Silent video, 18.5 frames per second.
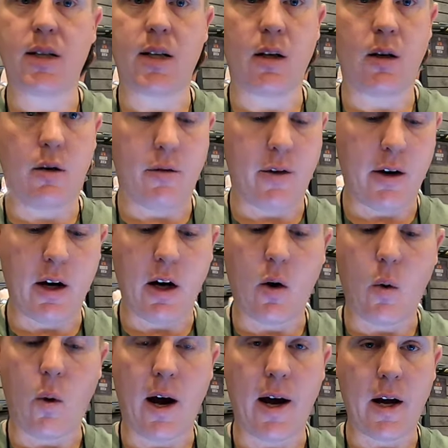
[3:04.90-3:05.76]
still
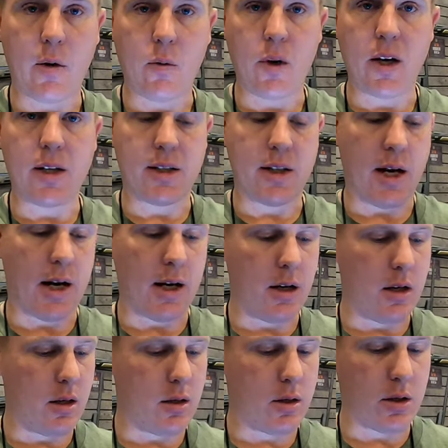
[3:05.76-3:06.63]
very quiet
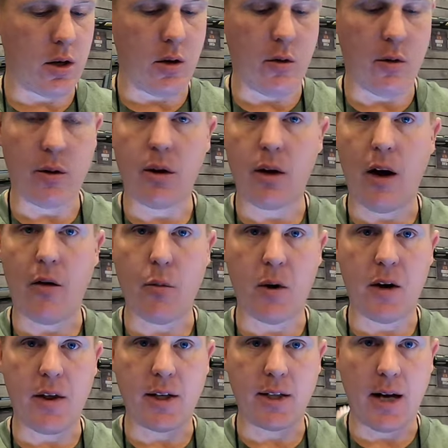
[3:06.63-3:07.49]
reset. So
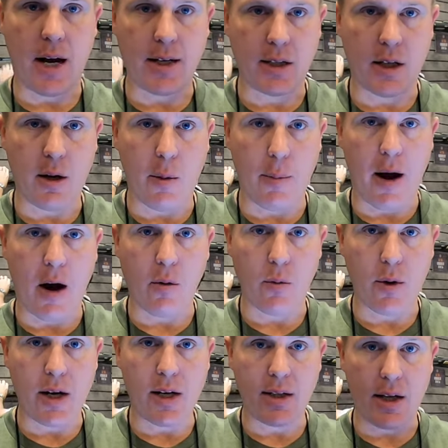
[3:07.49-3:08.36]
everyone that's asking
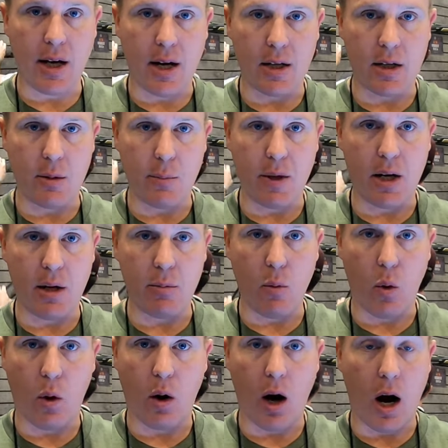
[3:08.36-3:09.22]
about reset to be
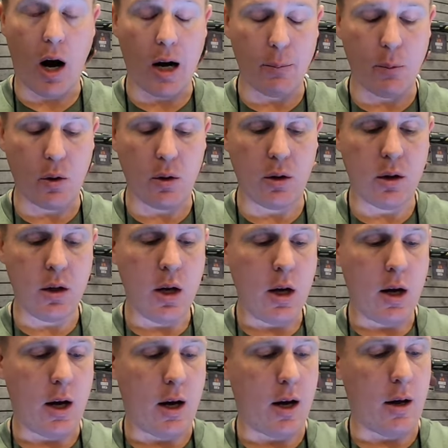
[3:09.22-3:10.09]
more audible,
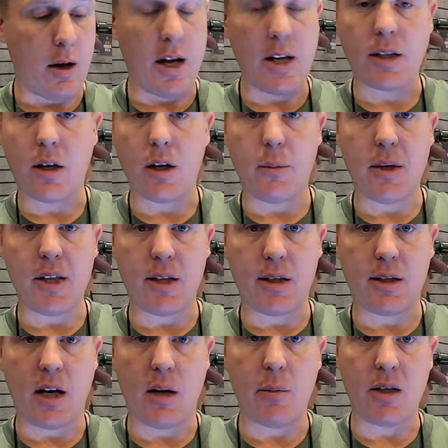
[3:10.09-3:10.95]
uh, it's going to be
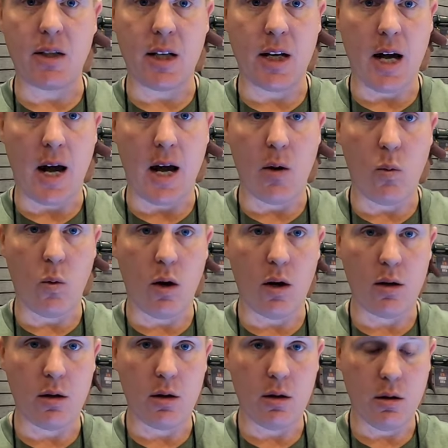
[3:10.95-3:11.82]
the same as the
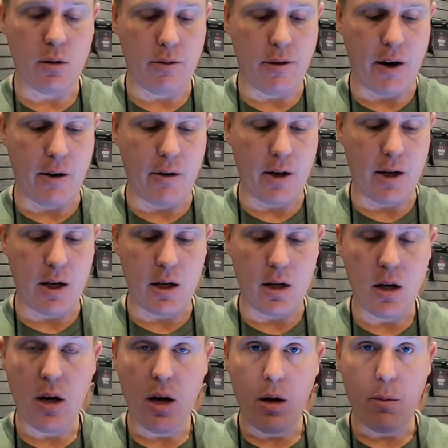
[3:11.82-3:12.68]
A1
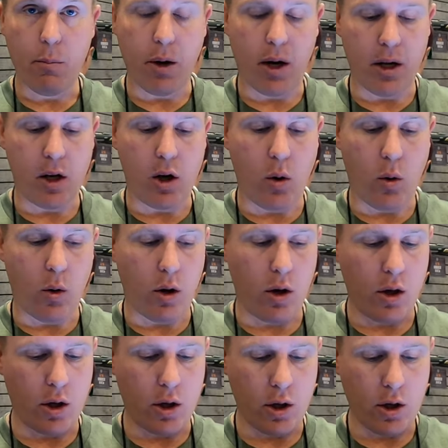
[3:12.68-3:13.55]
variant, but
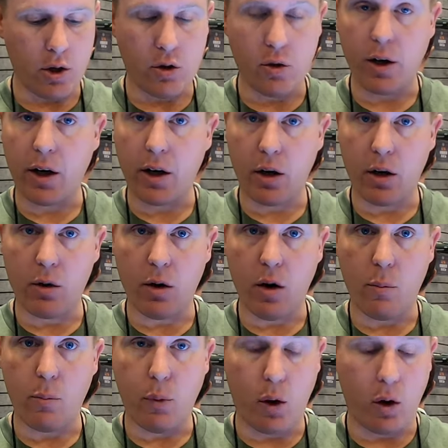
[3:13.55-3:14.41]
your trigger
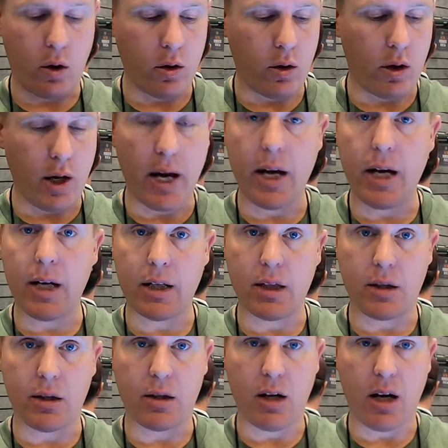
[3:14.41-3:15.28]
pull
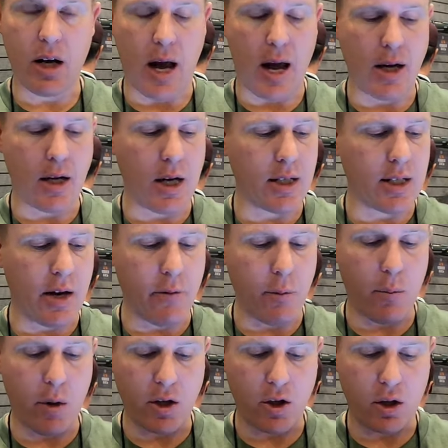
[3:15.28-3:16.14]
is it does
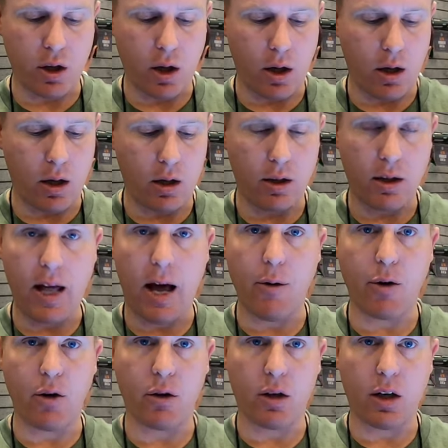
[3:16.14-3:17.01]
have a much uh,
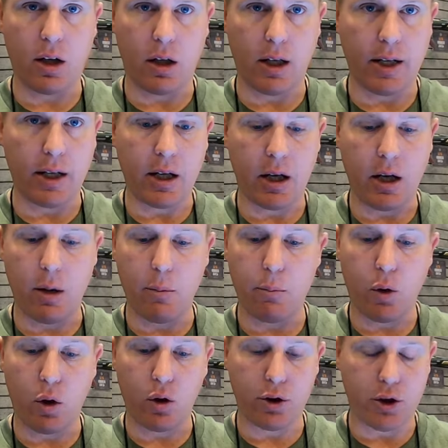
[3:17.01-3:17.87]
louder click
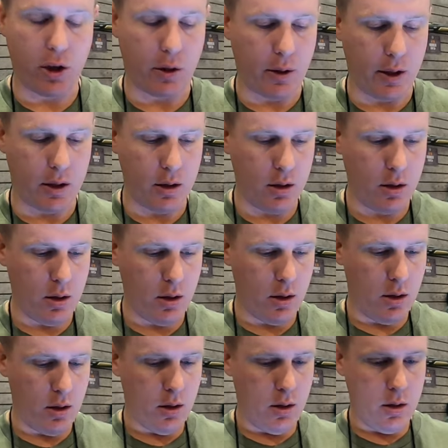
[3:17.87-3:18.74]
and pull to
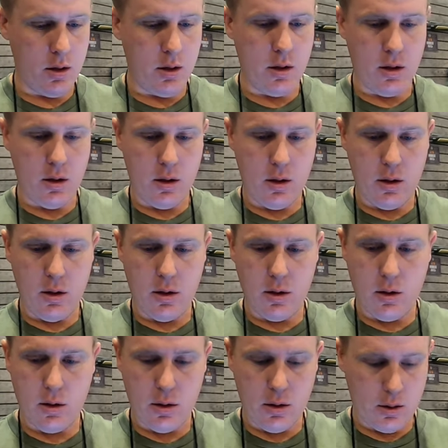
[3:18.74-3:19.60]

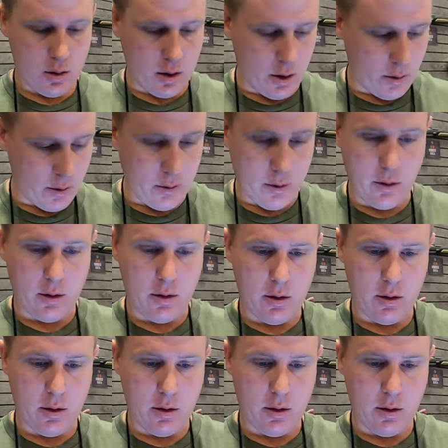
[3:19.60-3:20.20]
it. So